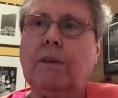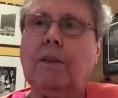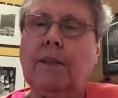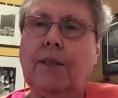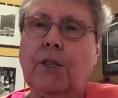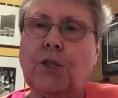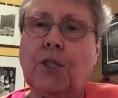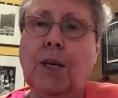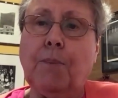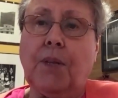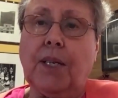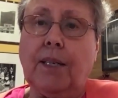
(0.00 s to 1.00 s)
There's
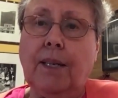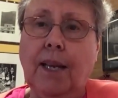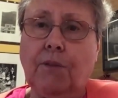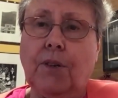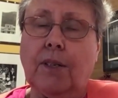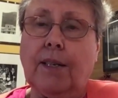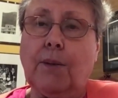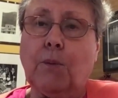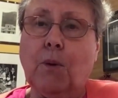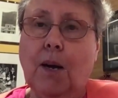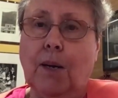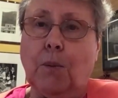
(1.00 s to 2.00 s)
something definitely
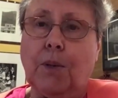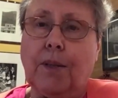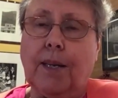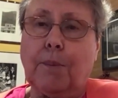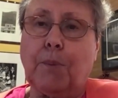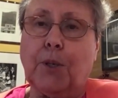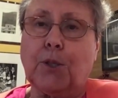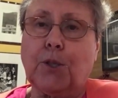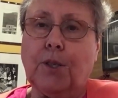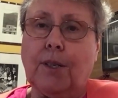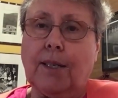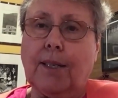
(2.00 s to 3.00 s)
wrong with that
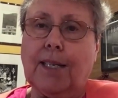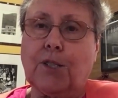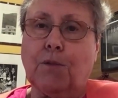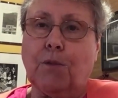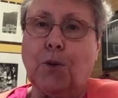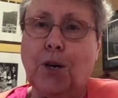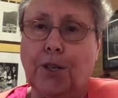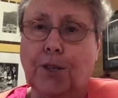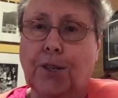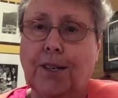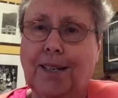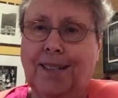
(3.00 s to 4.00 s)
person. Let's avoid her.